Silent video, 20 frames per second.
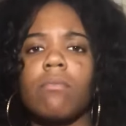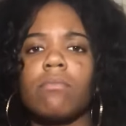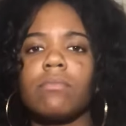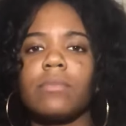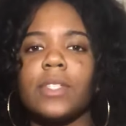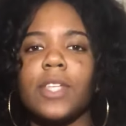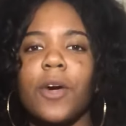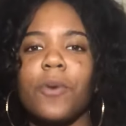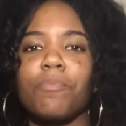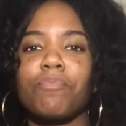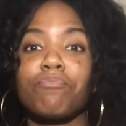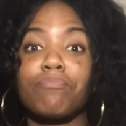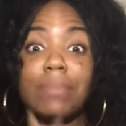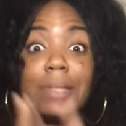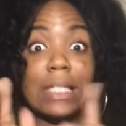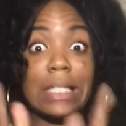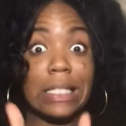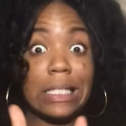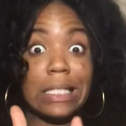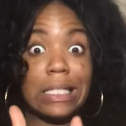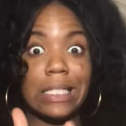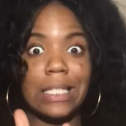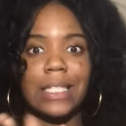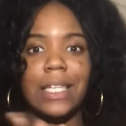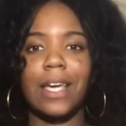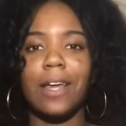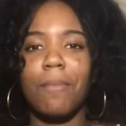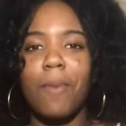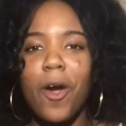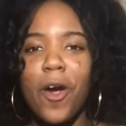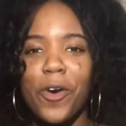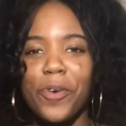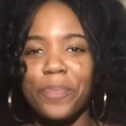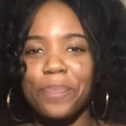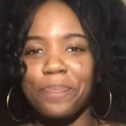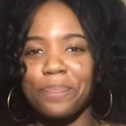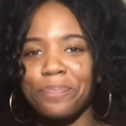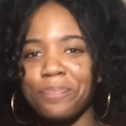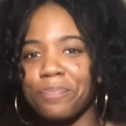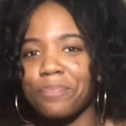So, see you tomorrow.
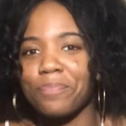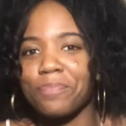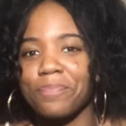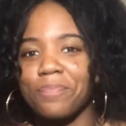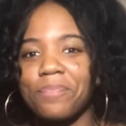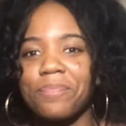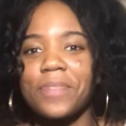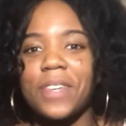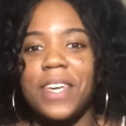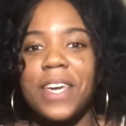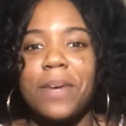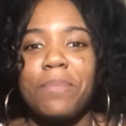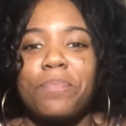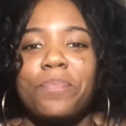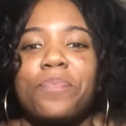Yep.